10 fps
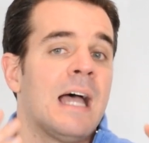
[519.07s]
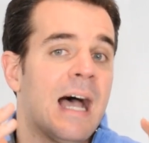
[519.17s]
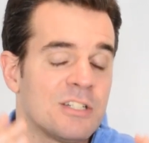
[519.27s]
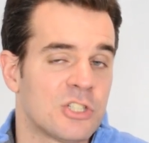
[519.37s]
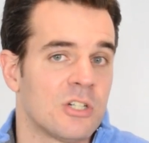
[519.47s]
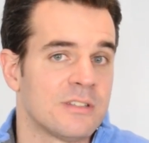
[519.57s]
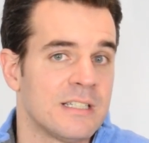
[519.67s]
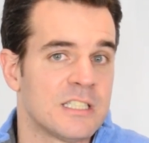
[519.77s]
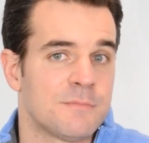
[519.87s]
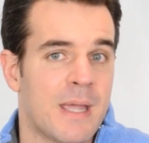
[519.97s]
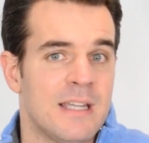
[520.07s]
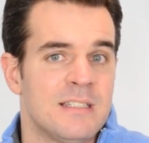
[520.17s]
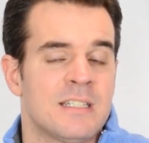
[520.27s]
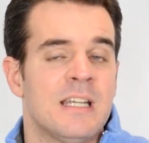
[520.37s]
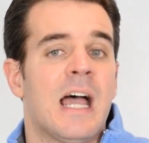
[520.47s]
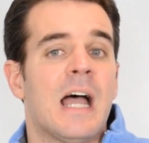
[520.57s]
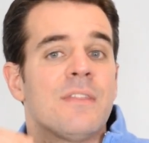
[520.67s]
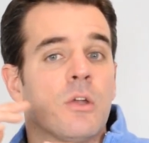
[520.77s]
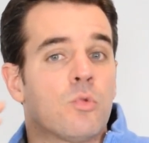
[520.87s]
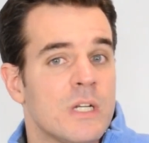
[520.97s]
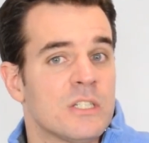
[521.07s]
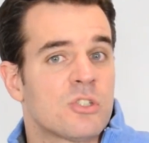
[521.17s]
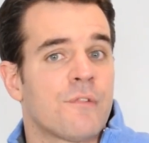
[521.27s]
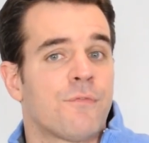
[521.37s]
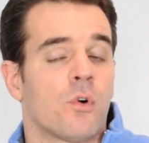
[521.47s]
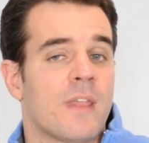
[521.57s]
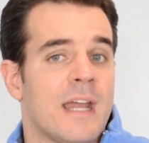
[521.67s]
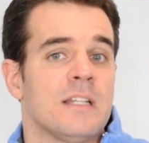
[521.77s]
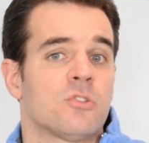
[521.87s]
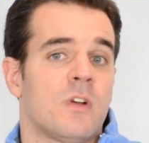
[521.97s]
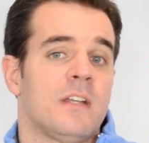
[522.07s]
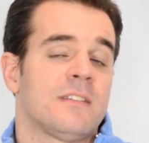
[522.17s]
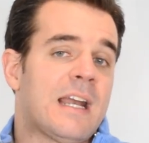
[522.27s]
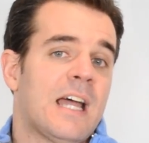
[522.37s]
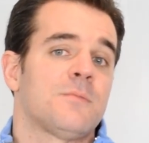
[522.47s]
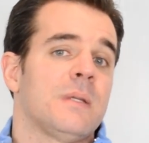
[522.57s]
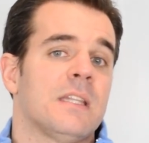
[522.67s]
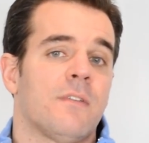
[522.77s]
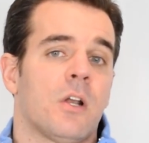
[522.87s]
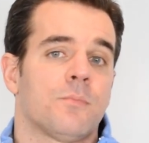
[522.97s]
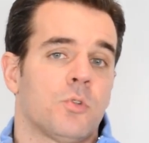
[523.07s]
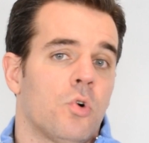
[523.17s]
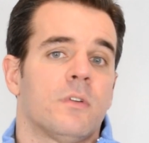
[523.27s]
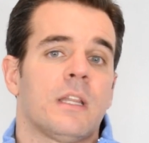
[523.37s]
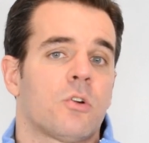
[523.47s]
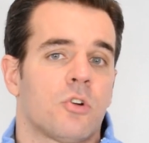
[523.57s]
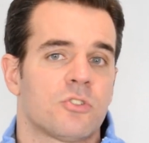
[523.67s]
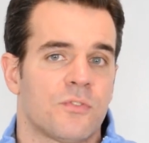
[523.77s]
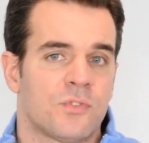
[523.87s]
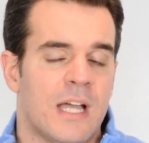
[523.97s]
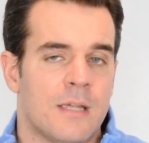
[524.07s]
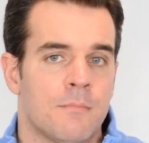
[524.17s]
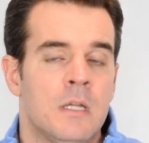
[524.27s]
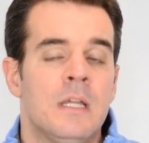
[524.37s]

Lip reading: a certain space and the reason for that interest that has been developed over the course of time.